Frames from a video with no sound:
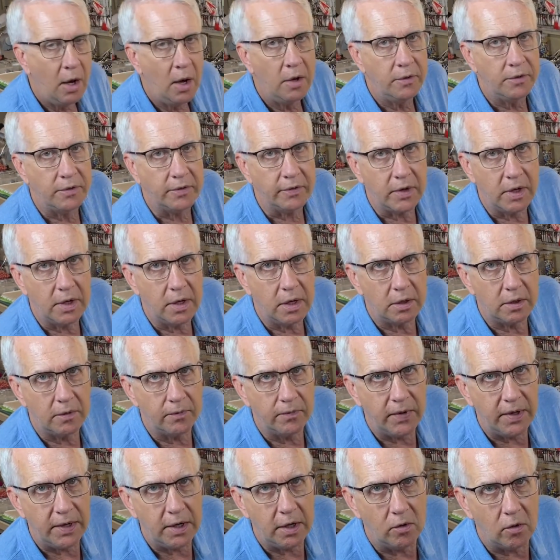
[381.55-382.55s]
So I've got another
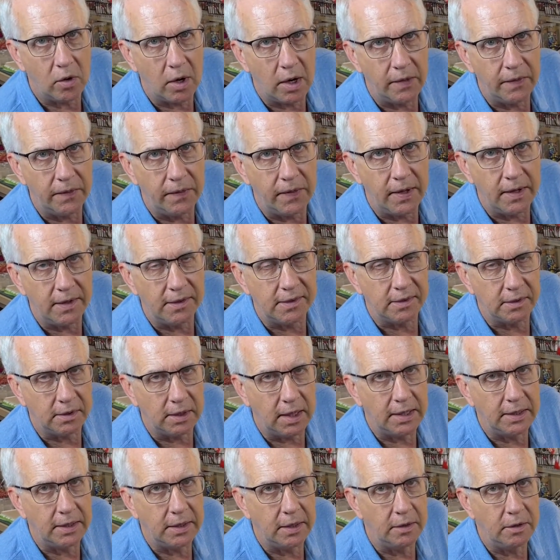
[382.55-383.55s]
video on this,
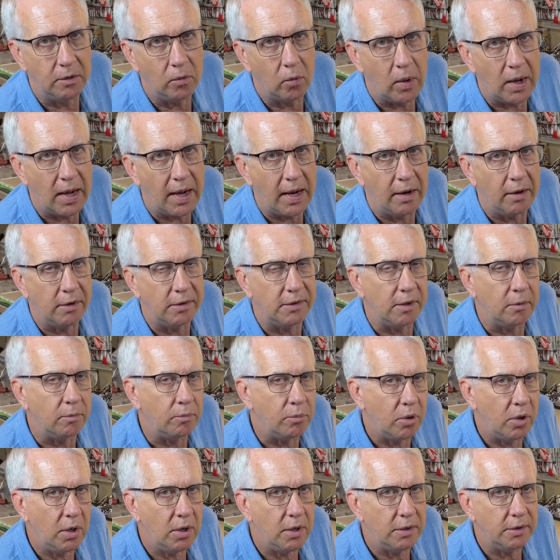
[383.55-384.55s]
lengthening the wires. I'll
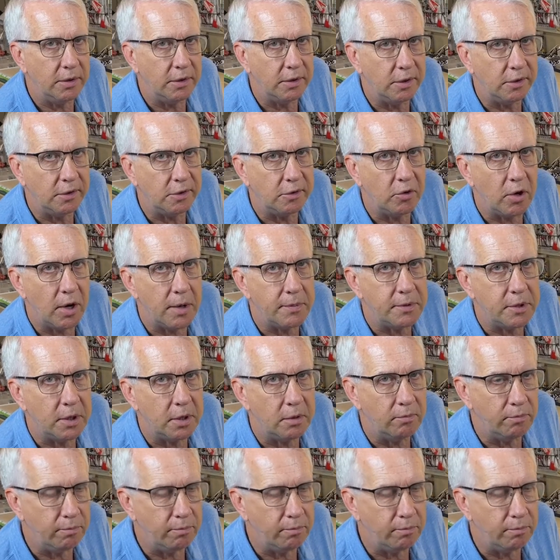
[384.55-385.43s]
put it in the description.